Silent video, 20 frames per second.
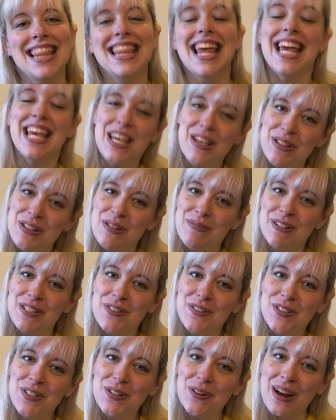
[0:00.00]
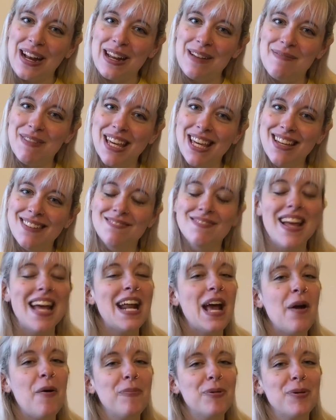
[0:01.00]
Thank you so much for joining me,
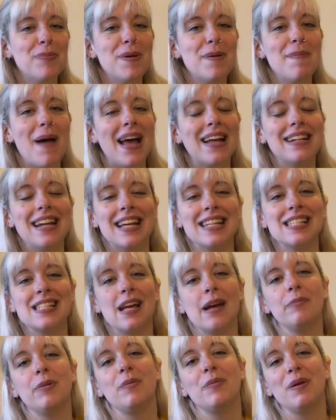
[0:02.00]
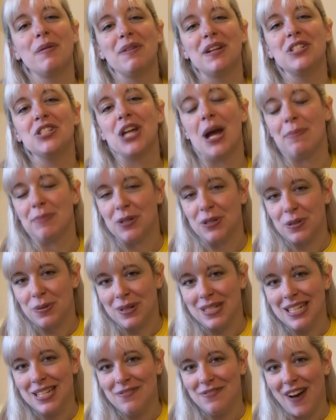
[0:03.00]
and I hope you'll be back next time when we read chapter
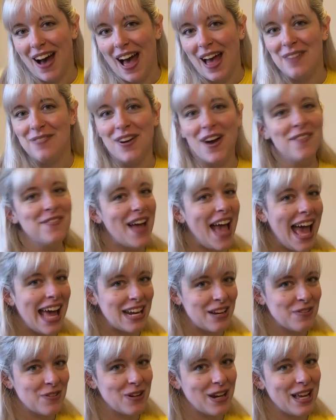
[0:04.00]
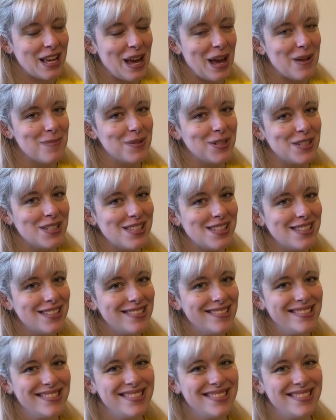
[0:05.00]
25 of Anne of Green Gables.